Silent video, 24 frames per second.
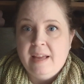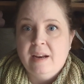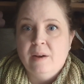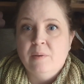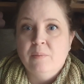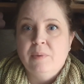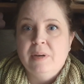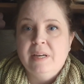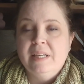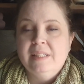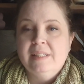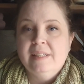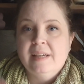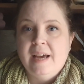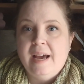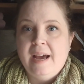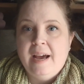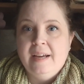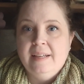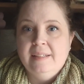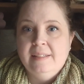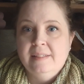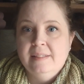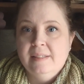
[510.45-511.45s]
I wanted to
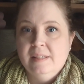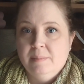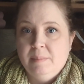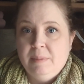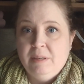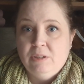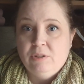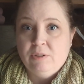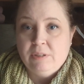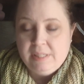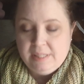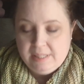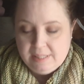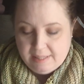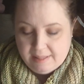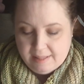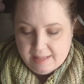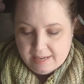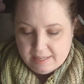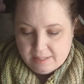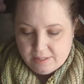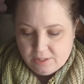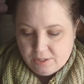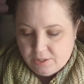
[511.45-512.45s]
add some interest to
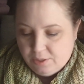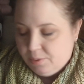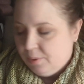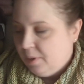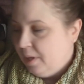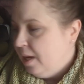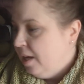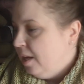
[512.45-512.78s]
that too.